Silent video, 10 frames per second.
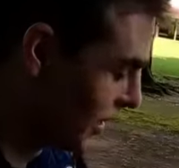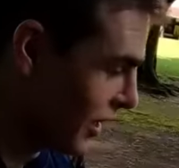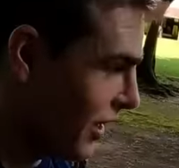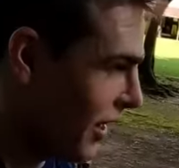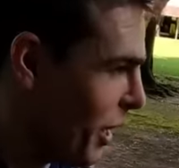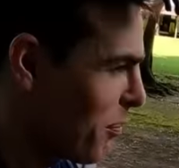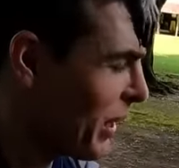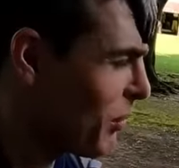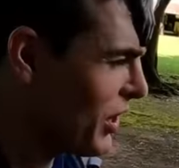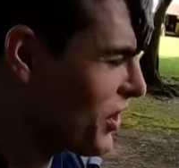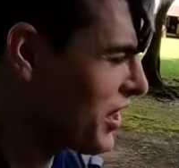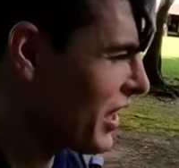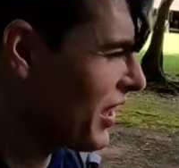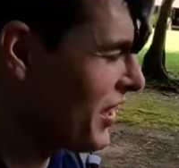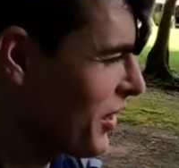Big one. A big one is
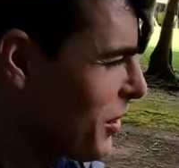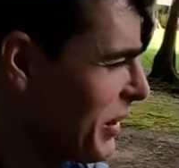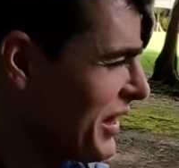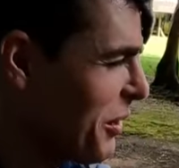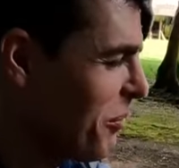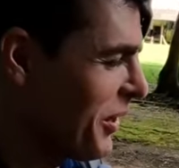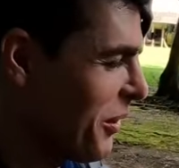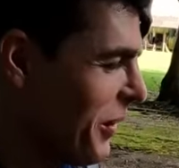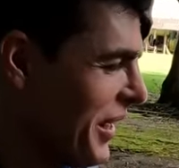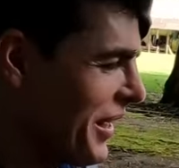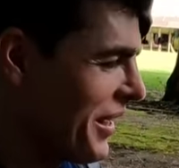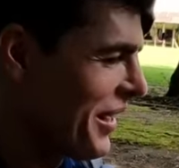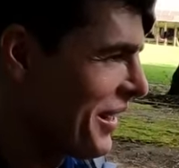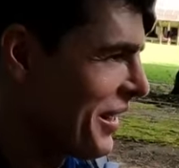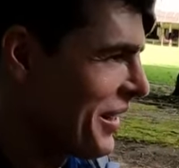scaring the medium one away.
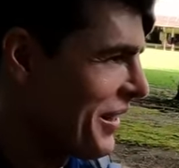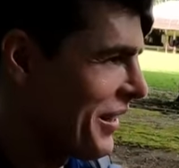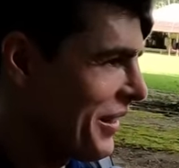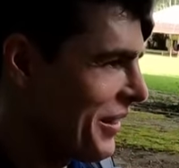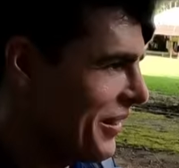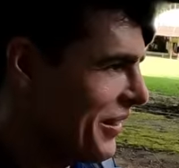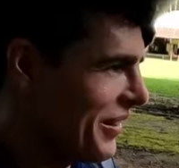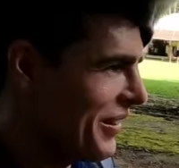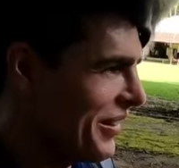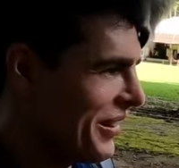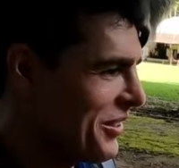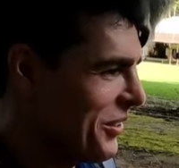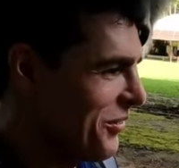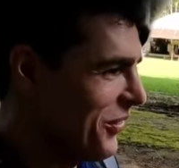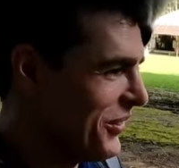Yeah. Good photo. Okay. It's a
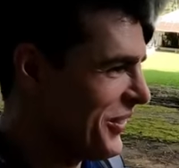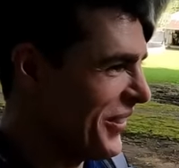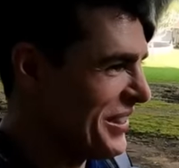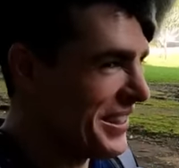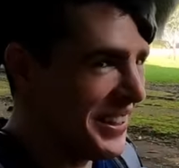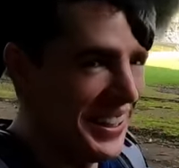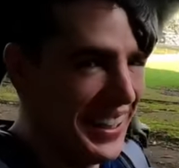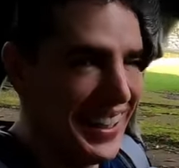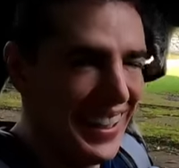good photo, is it?